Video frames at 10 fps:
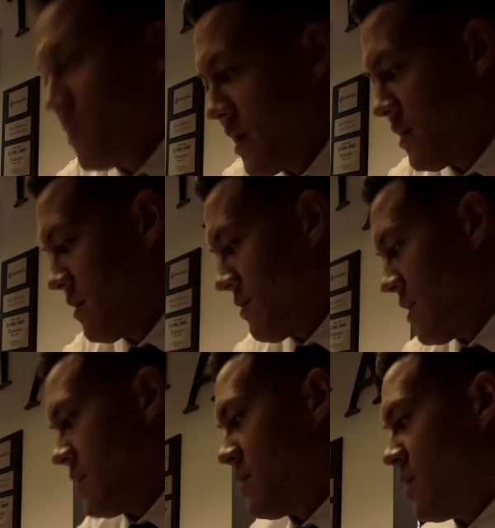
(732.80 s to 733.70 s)
Okay,
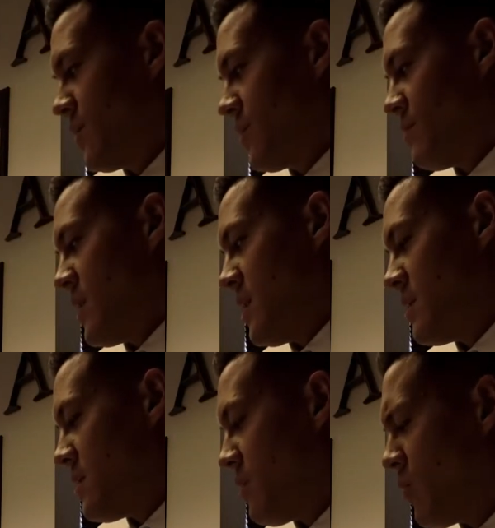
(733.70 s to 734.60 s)
great. Awesome.
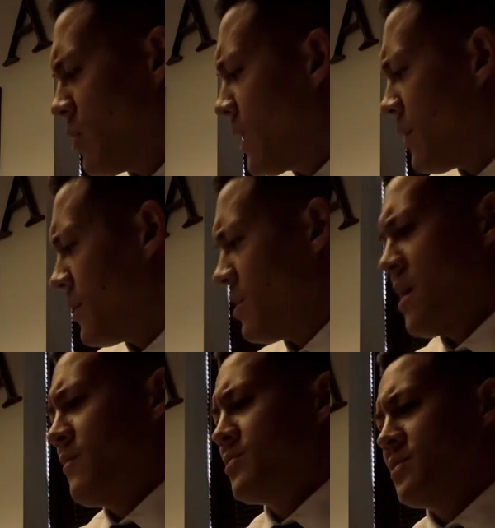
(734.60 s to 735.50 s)
And what company do you
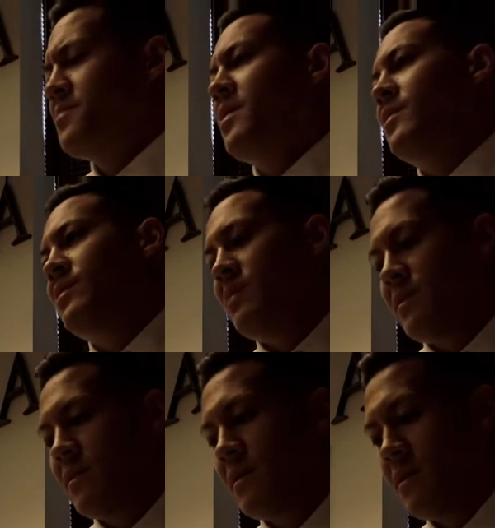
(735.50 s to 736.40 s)
have your term policy with?